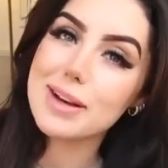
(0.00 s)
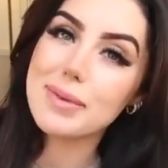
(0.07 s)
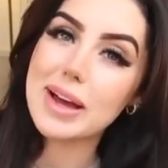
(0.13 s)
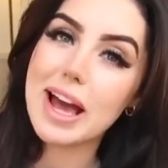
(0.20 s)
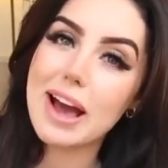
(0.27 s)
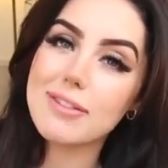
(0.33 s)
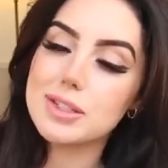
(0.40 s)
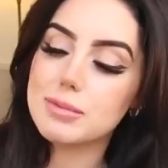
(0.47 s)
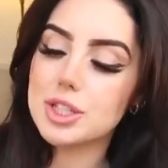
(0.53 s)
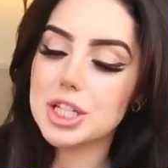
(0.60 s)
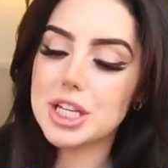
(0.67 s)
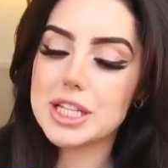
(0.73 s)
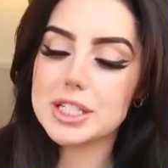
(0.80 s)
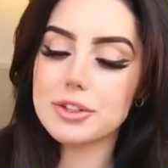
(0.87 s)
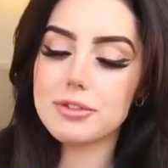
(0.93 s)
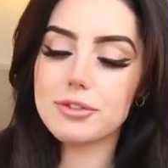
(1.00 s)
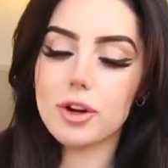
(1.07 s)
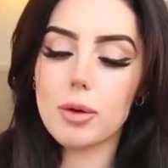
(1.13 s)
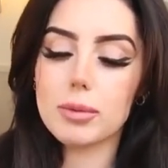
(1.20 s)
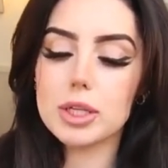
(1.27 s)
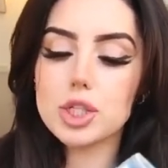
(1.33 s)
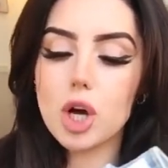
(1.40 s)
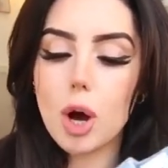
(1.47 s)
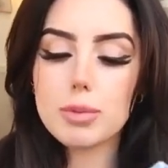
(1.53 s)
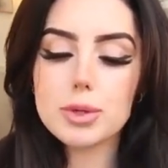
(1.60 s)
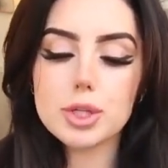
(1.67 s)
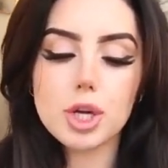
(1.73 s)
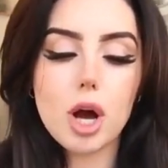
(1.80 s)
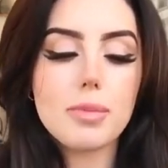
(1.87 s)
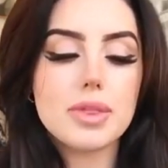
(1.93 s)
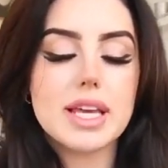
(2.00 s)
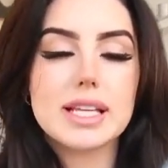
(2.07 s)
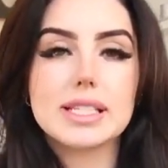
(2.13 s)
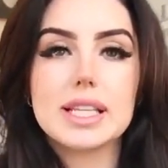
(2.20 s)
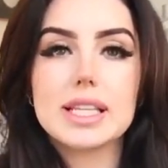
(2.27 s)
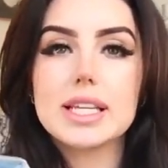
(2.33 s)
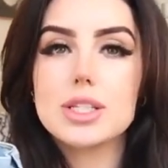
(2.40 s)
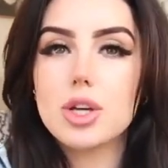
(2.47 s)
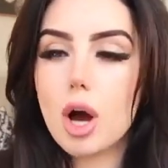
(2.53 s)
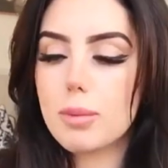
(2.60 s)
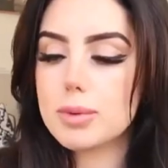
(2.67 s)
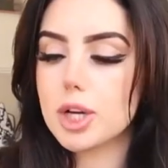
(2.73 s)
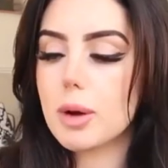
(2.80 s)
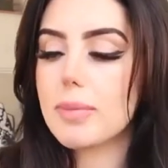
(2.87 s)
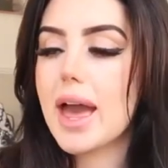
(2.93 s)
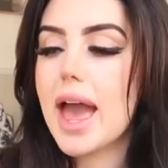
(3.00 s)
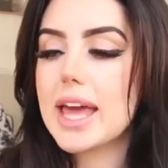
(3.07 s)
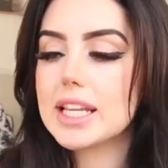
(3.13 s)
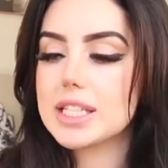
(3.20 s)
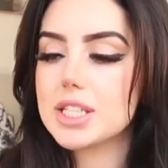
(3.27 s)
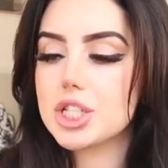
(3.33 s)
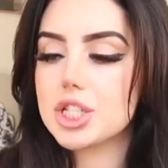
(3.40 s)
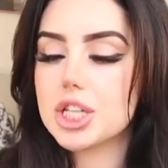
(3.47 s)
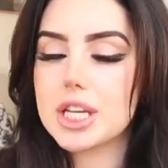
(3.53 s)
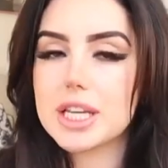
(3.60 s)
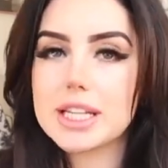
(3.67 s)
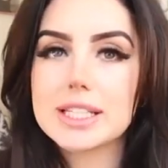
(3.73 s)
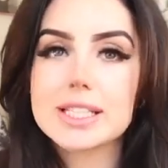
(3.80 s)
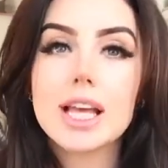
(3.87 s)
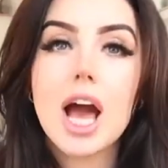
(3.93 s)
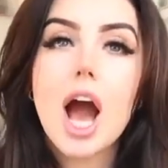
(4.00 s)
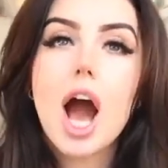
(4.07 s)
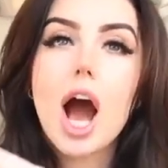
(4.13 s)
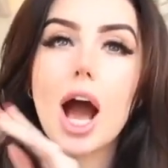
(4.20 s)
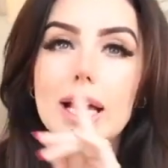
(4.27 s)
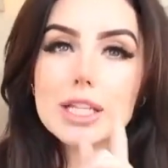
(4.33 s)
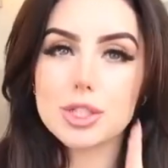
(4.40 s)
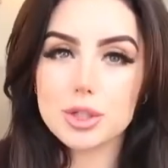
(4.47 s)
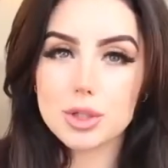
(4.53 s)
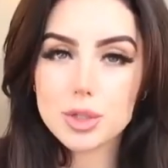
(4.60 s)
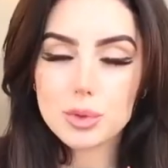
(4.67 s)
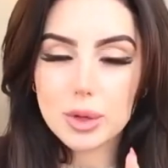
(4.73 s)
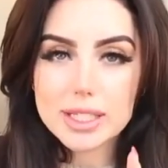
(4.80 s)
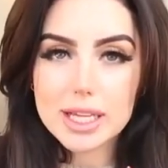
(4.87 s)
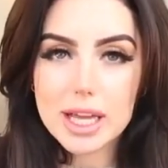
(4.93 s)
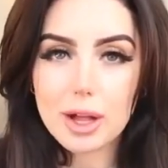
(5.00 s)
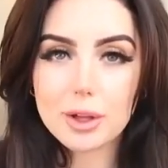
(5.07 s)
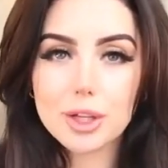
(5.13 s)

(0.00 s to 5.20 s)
up, I have some jeans from Topshop. These are the Topshop editor jeans. I do just want to tell